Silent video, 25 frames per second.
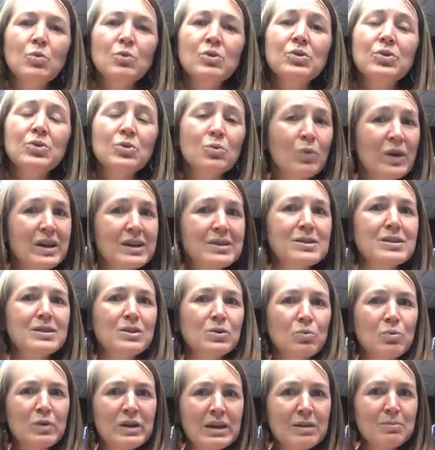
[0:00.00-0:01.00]
with the ways
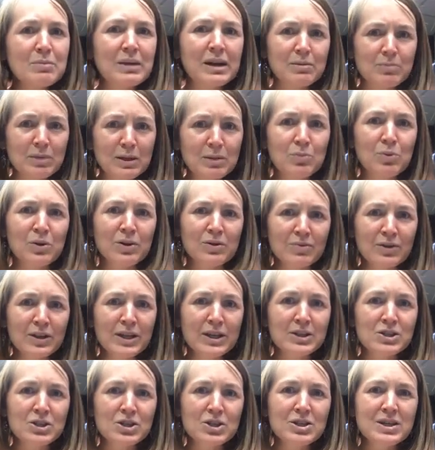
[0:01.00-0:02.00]
that we may be
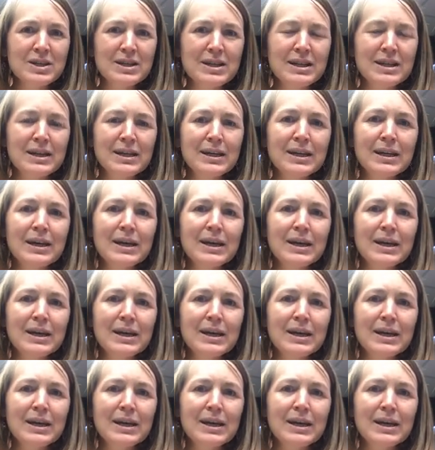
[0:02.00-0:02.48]
privileged.